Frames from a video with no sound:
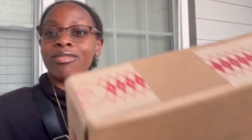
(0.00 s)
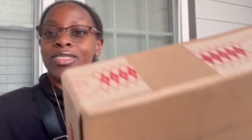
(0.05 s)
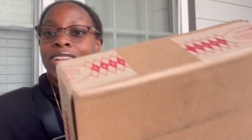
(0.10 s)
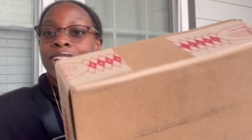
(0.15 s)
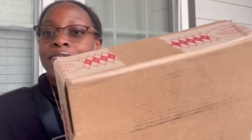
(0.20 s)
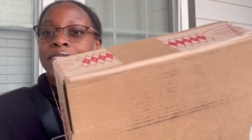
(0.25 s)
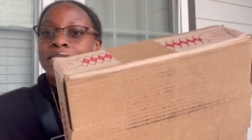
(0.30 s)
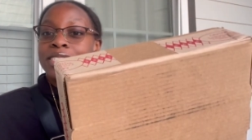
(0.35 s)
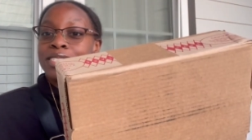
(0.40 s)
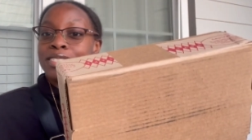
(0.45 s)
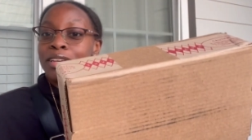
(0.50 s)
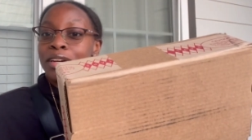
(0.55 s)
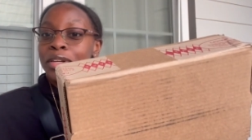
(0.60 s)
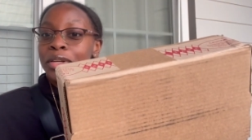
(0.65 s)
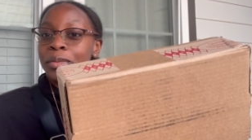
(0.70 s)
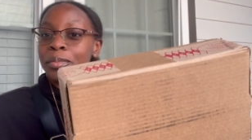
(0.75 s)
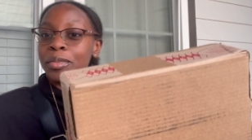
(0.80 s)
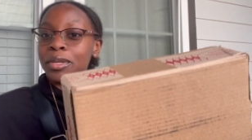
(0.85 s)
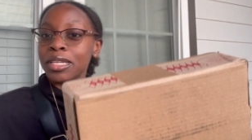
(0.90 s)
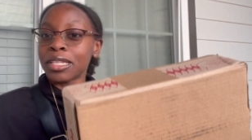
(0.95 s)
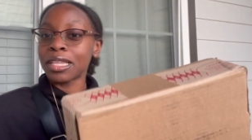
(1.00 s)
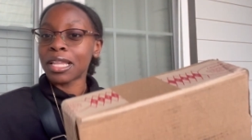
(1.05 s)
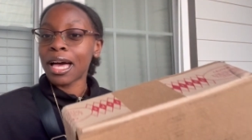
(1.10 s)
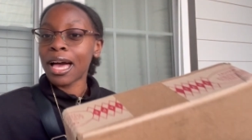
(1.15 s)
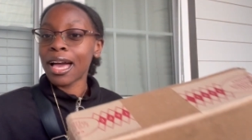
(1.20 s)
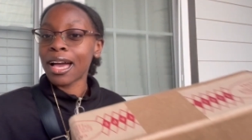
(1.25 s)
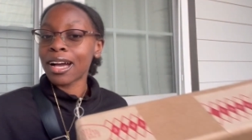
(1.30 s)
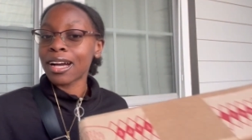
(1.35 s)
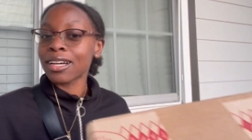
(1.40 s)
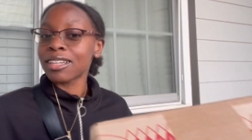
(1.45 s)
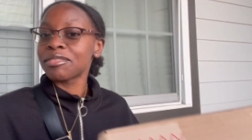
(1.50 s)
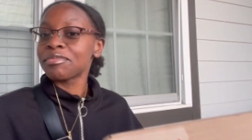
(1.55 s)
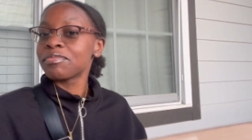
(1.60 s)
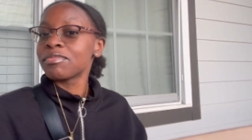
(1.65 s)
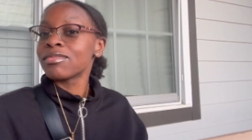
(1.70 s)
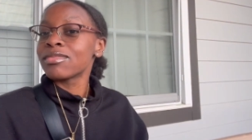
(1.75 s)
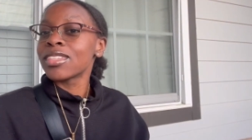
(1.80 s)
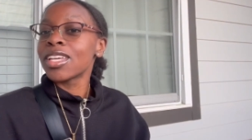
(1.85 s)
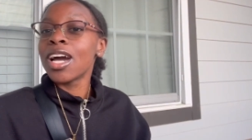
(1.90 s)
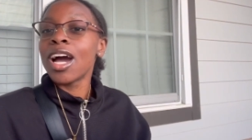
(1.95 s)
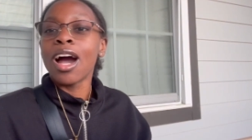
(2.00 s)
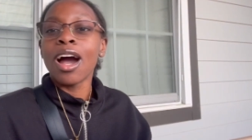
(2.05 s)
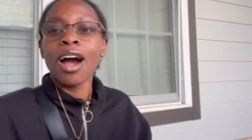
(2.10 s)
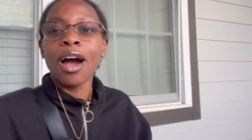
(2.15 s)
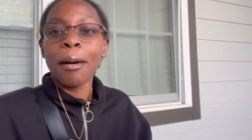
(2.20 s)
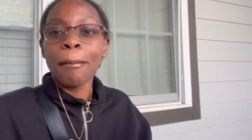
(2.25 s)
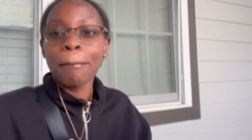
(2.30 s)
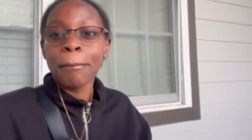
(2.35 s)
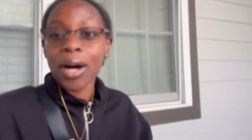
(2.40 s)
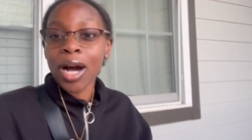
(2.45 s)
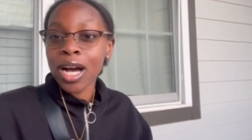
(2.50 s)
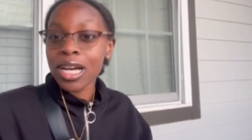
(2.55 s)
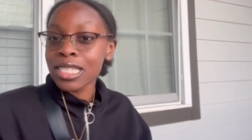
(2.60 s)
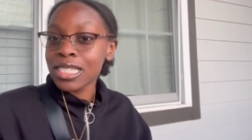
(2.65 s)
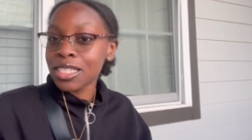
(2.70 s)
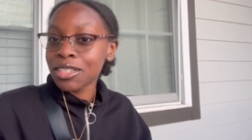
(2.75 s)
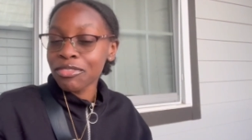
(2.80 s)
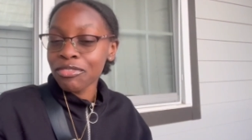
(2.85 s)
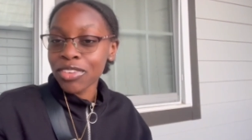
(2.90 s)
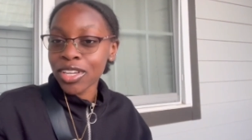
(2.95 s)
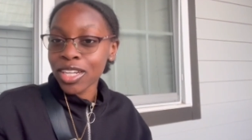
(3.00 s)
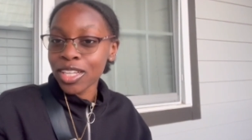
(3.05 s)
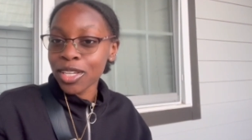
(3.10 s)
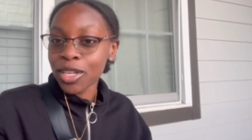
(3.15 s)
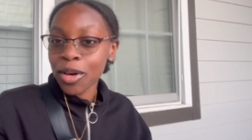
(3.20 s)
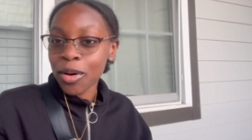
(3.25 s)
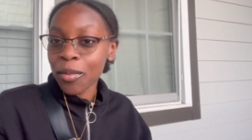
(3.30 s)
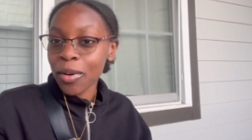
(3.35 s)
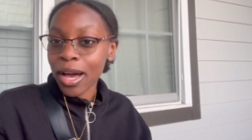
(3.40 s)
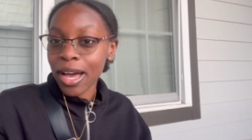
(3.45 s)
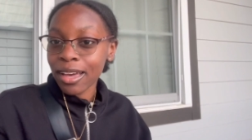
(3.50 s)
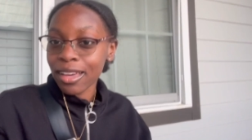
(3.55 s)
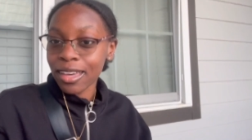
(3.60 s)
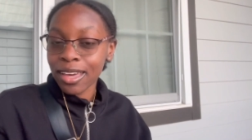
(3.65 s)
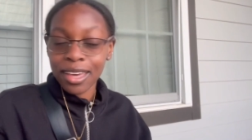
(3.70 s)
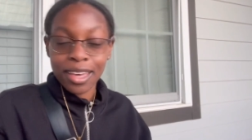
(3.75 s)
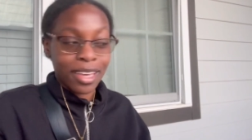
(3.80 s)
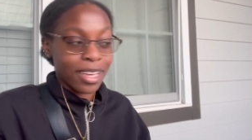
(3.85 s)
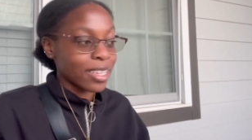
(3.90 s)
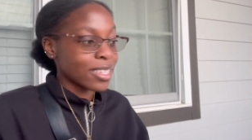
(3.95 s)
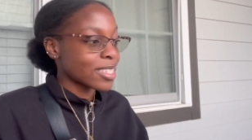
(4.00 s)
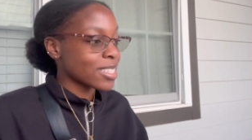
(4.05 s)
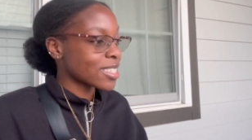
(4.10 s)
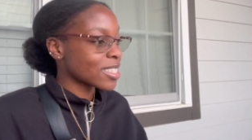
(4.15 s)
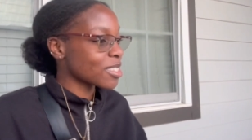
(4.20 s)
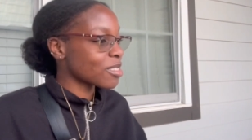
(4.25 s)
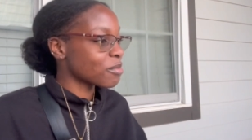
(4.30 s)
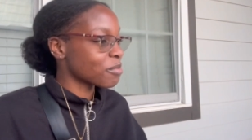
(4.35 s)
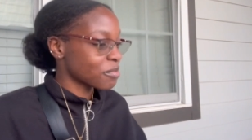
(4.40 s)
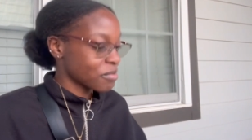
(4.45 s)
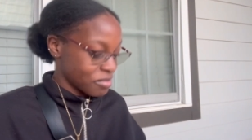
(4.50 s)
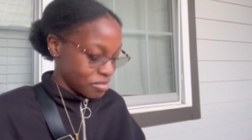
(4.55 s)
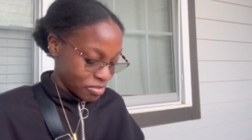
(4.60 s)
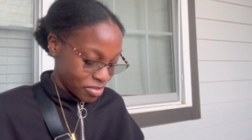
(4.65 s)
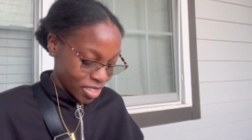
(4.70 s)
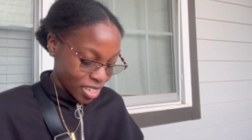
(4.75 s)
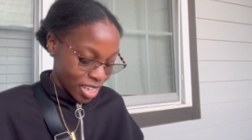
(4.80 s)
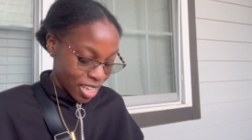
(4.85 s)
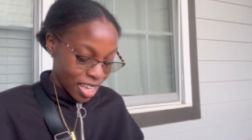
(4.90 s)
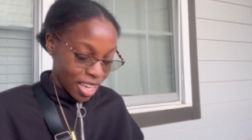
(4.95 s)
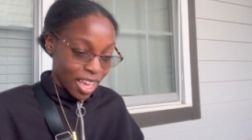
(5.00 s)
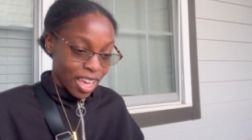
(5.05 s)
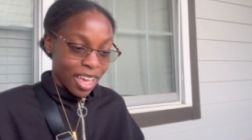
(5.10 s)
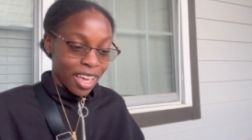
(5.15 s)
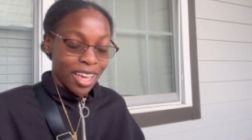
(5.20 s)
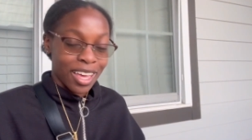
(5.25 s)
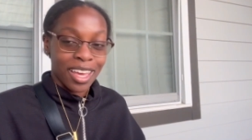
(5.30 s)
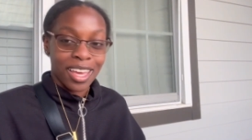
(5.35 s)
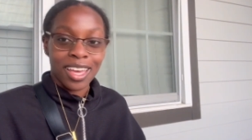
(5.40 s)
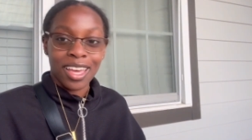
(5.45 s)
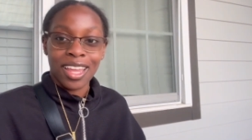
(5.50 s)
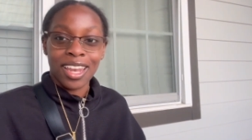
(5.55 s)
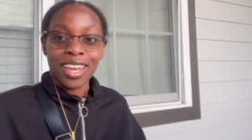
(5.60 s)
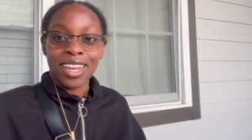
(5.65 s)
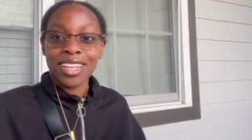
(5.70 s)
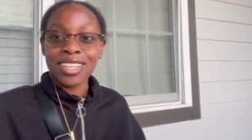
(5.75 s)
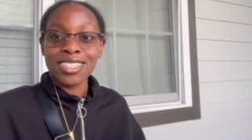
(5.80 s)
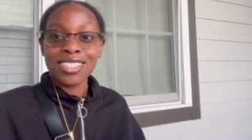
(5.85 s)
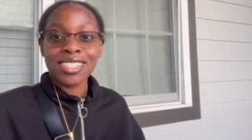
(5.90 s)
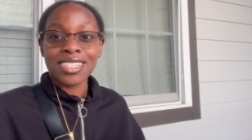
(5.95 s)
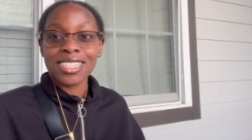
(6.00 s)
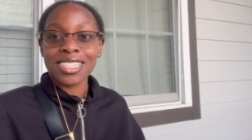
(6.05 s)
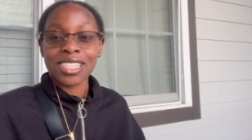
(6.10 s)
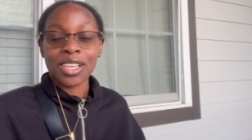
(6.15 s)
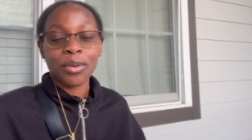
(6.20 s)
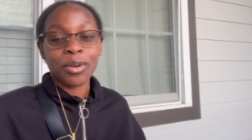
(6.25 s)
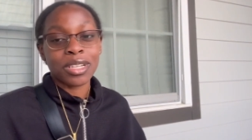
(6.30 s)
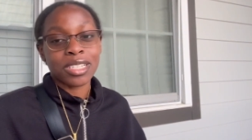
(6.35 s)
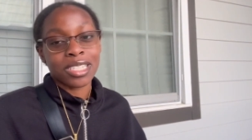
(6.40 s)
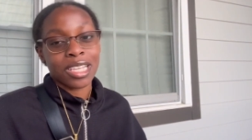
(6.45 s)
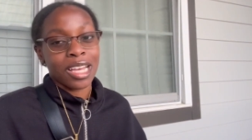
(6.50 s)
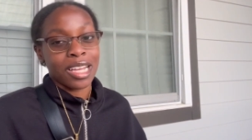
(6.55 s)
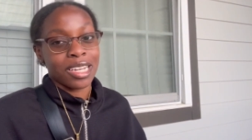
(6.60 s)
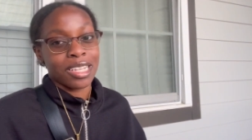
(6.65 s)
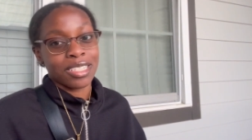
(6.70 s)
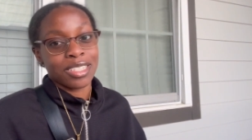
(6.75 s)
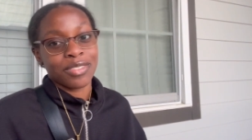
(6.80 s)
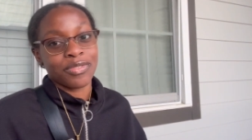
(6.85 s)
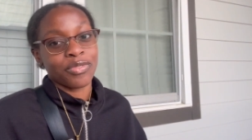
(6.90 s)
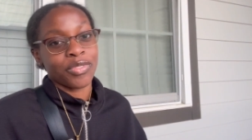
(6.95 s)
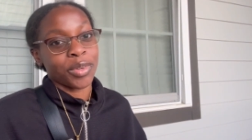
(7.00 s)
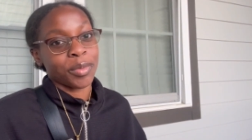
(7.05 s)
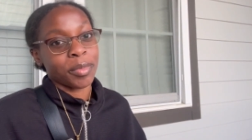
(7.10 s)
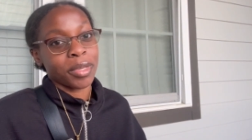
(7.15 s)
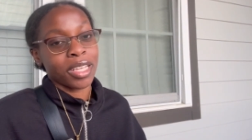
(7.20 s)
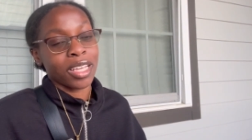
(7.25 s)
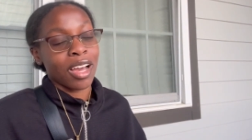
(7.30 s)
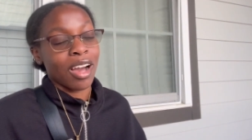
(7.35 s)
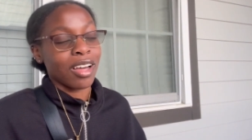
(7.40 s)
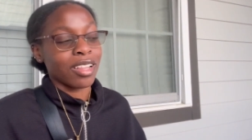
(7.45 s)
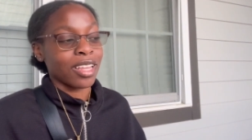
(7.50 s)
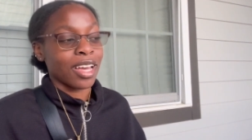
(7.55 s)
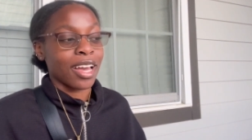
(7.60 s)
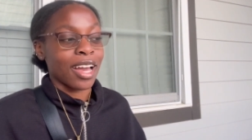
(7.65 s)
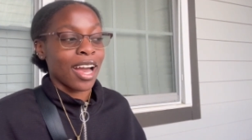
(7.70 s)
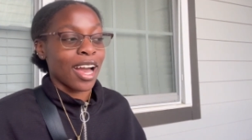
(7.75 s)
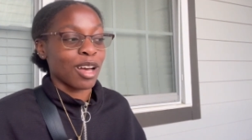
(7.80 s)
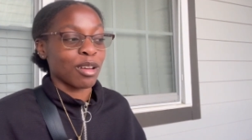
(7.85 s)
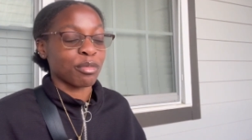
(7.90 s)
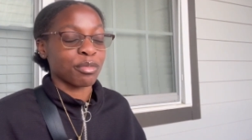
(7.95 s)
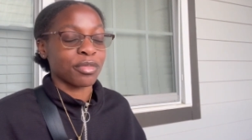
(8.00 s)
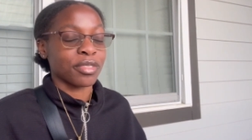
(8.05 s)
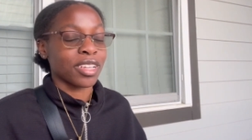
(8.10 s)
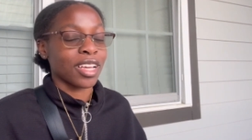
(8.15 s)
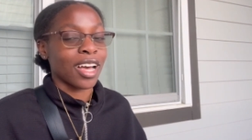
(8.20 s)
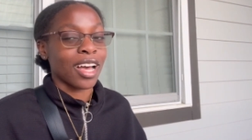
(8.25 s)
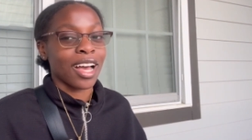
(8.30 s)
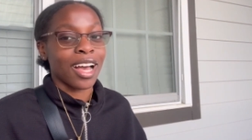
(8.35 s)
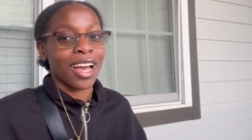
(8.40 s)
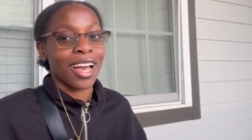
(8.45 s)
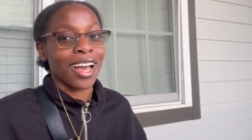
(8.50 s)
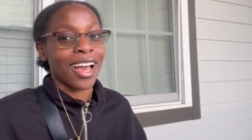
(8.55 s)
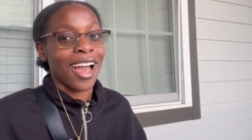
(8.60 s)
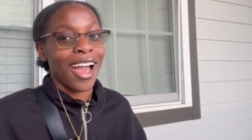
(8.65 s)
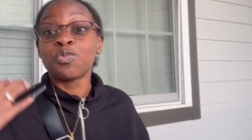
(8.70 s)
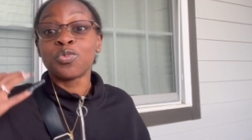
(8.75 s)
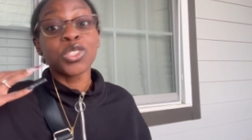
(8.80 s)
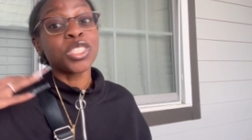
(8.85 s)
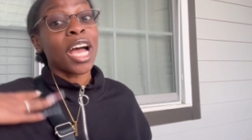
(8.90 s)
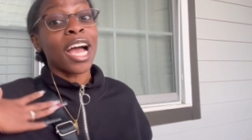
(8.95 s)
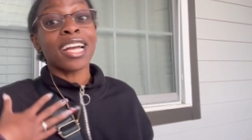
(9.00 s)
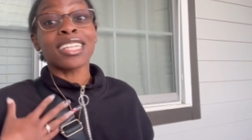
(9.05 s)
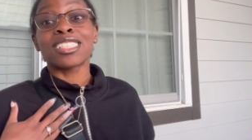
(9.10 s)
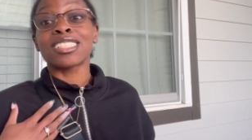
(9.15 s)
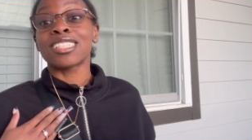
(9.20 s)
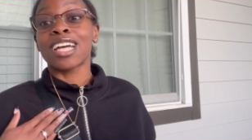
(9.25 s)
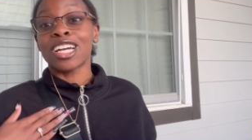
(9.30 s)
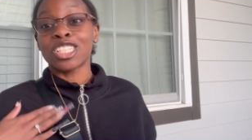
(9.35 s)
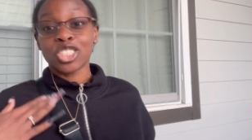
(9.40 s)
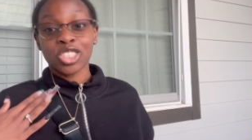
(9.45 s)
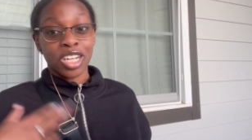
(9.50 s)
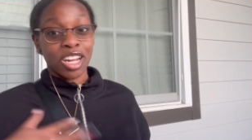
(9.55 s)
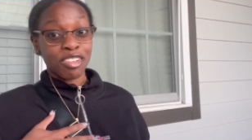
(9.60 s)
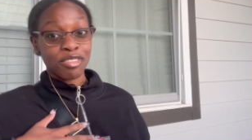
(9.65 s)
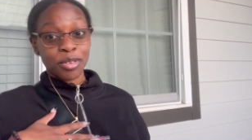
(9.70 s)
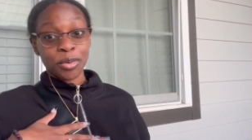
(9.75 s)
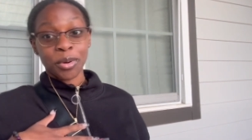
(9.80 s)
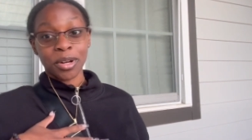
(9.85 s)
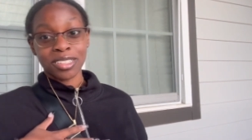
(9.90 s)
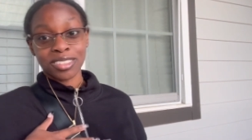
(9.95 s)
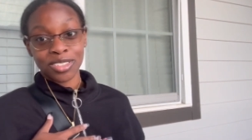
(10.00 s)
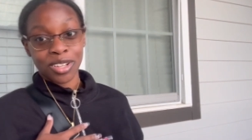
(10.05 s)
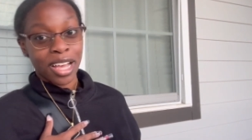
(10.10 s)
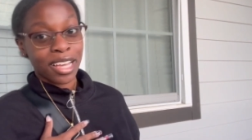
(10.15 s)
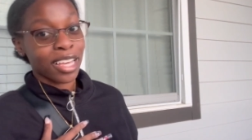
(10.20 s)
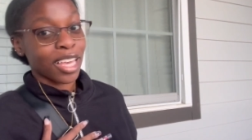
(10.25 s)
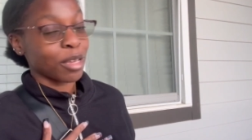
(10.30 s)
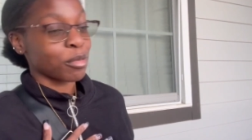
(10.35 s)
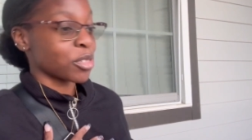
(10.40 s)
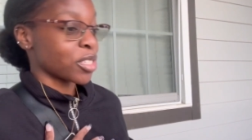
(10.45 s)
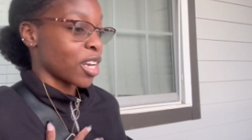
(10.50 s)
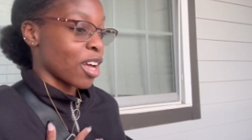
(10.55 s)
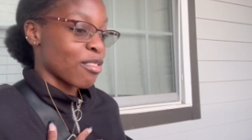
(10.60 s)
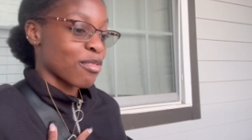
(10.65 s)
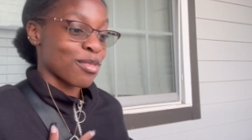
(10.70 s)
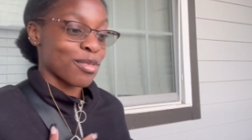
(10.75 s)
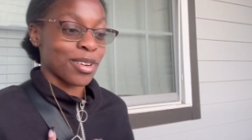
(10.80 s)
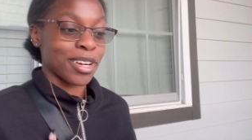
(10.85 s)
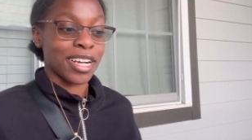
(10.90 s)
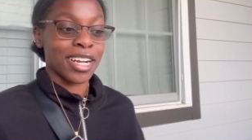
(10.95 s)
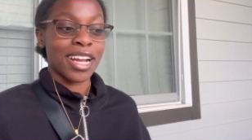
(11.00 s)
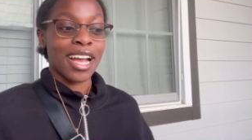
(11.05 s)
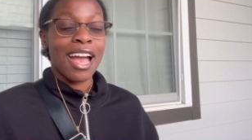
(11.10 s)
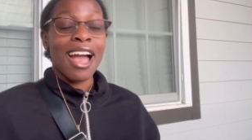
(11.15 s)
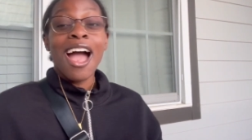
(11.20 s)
It's gonna be like an unboxing video, I guess. And this is so exciting for me, y'all. Like, I'm I just got straight off of work. So I came straight off of work.